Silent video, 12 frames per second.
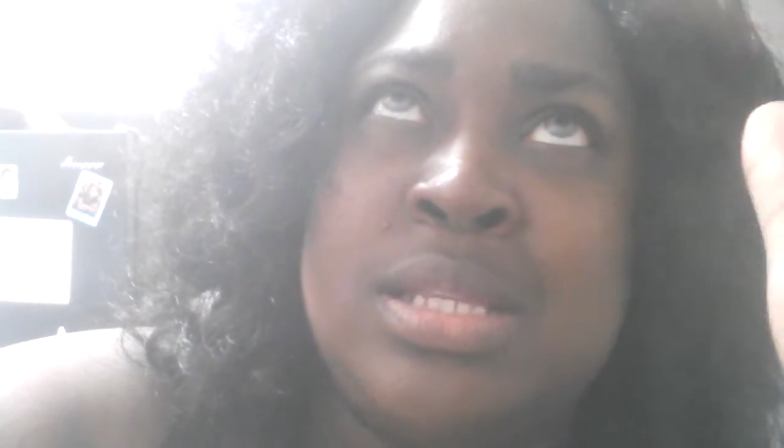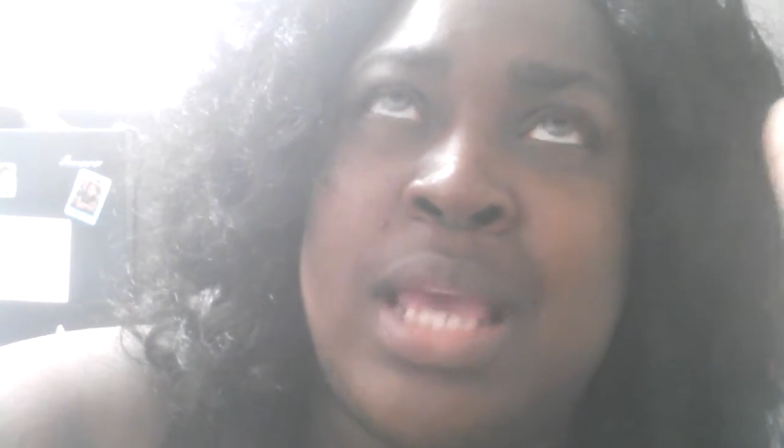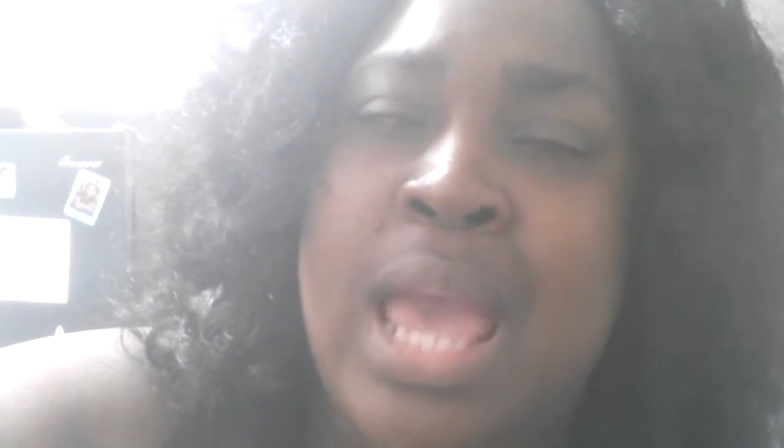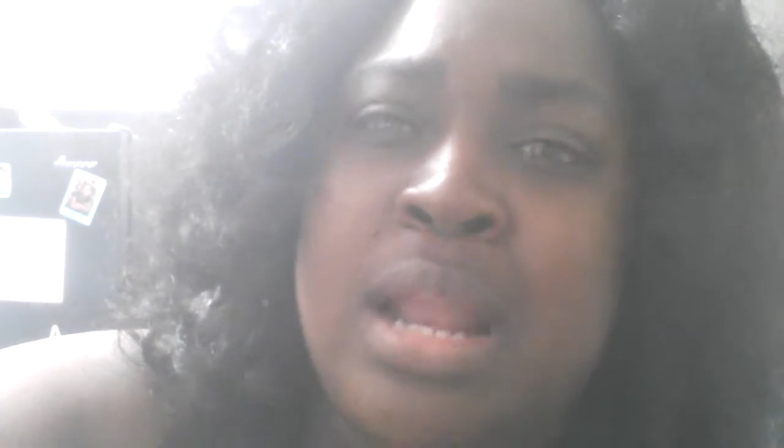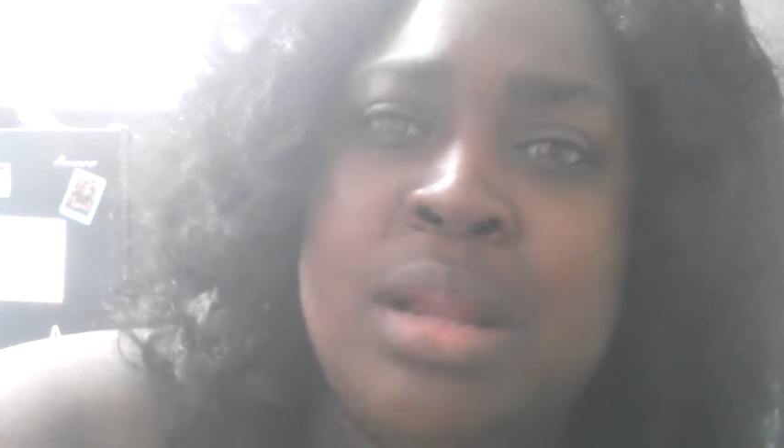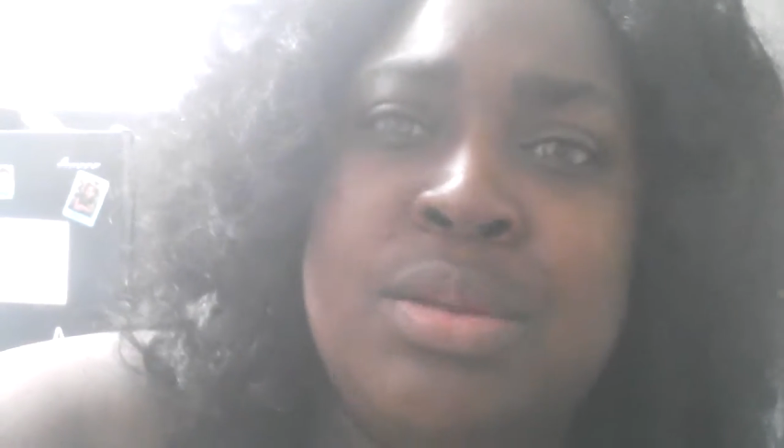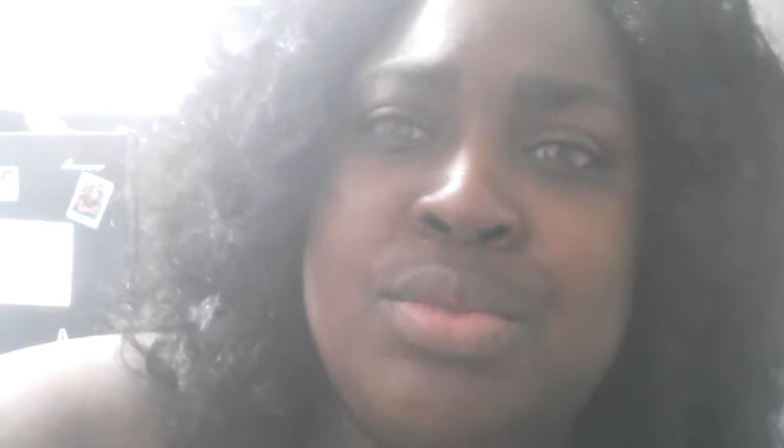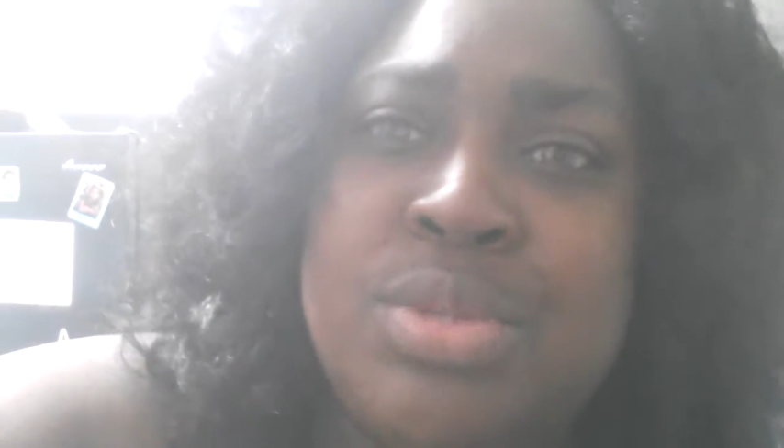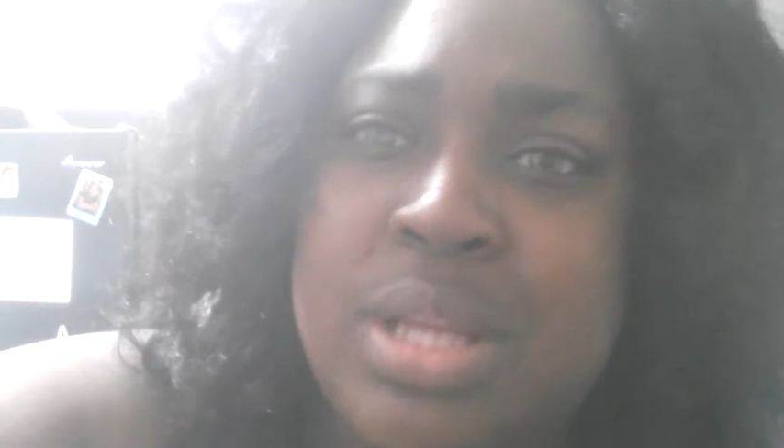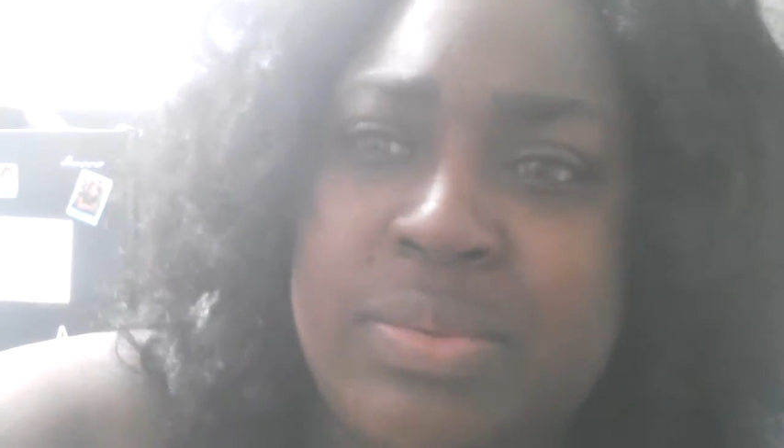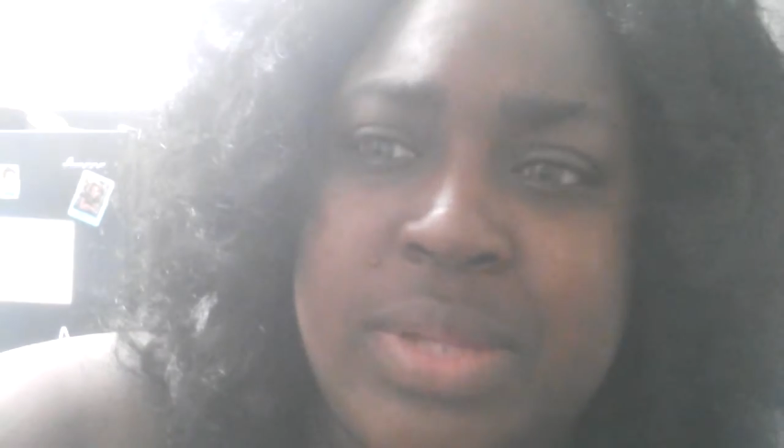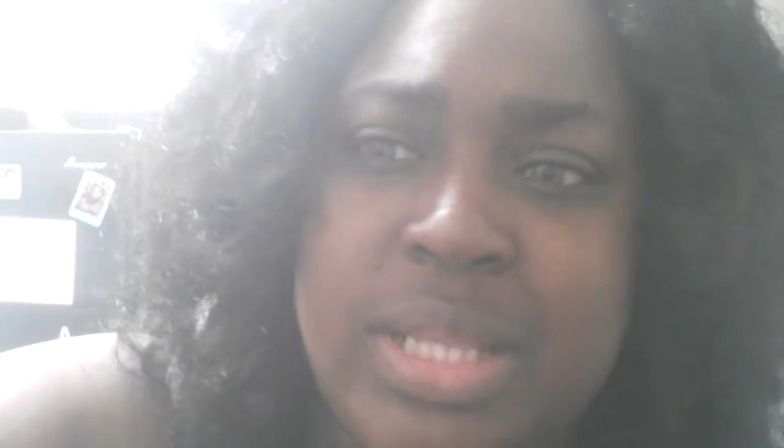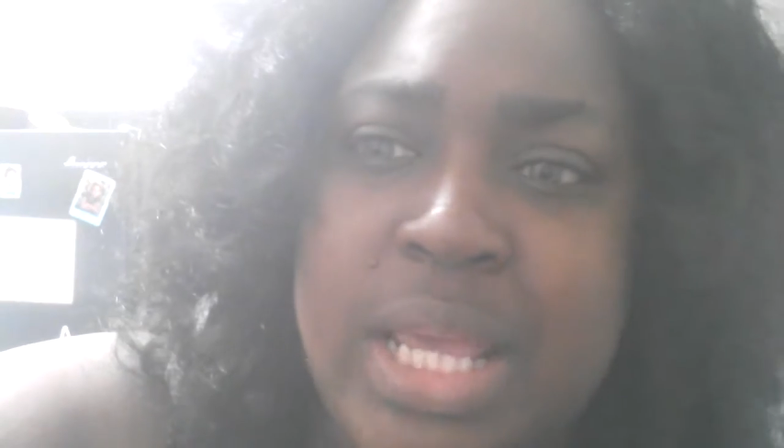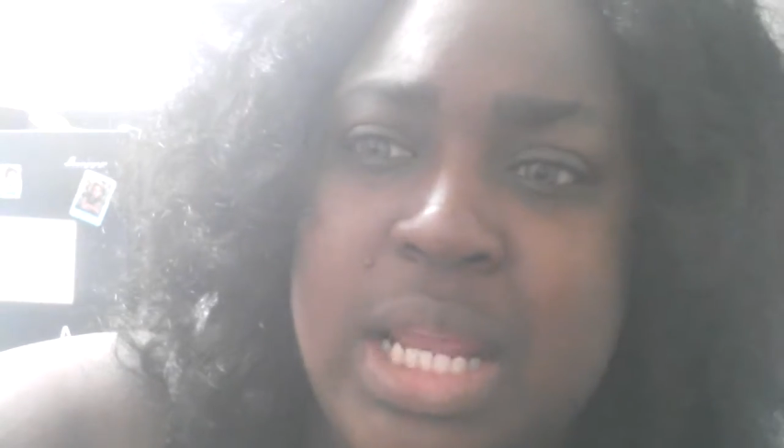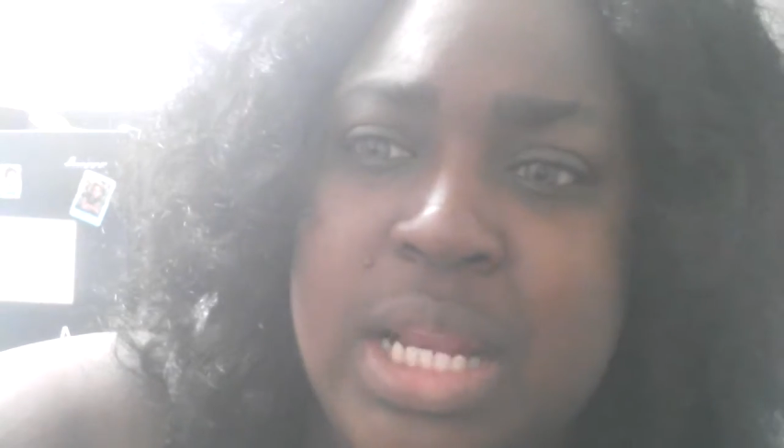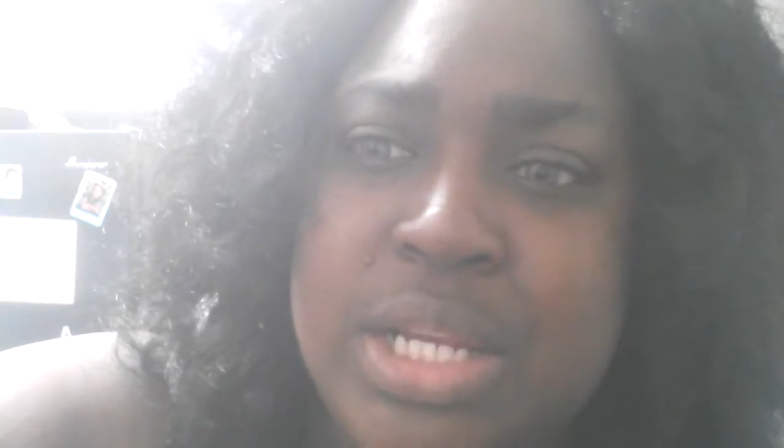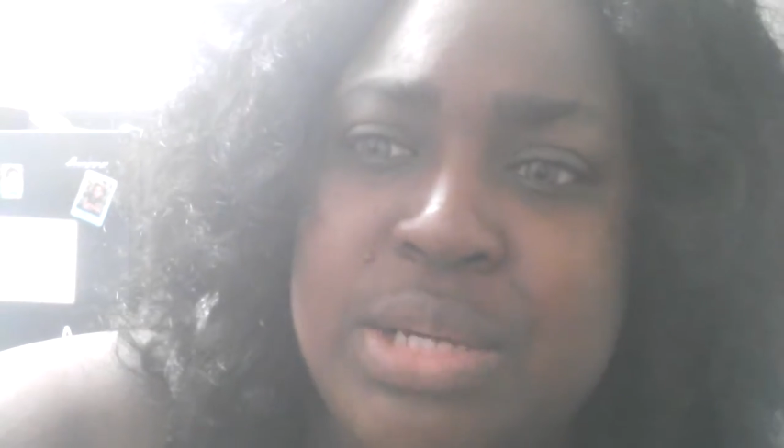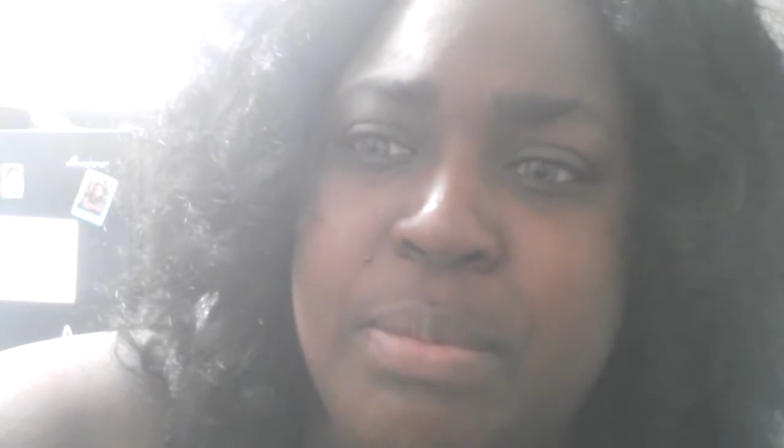callaloo stuff that they
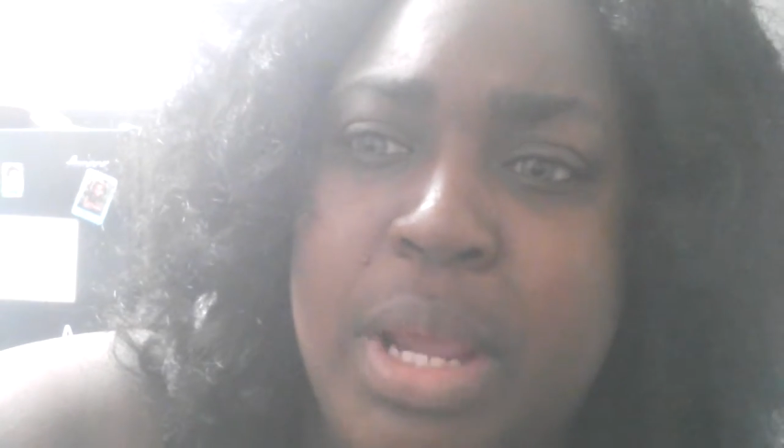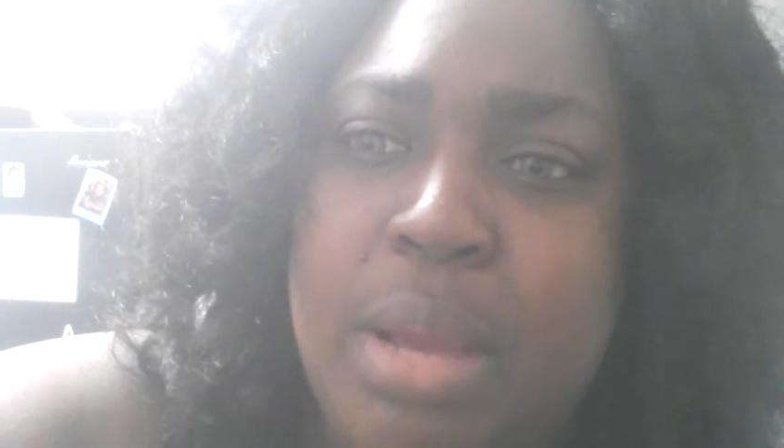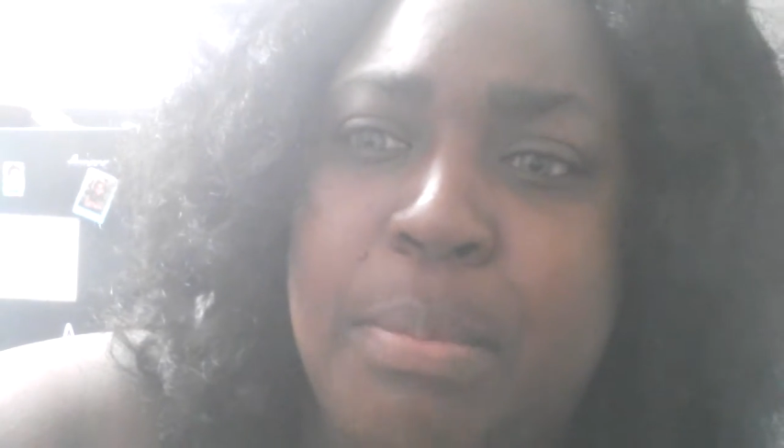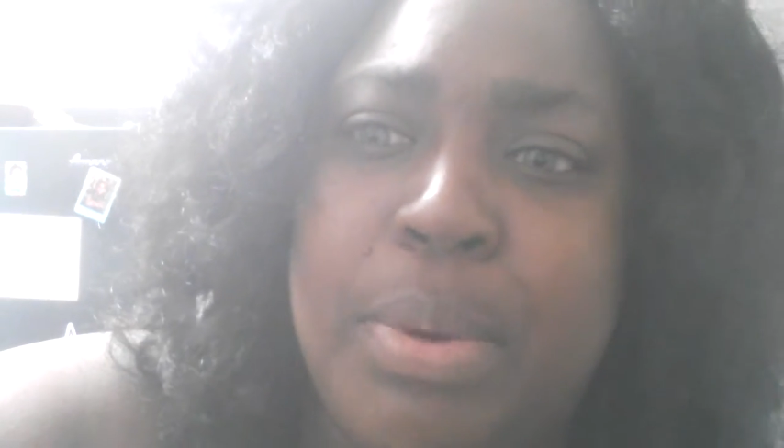eat in Jamaica,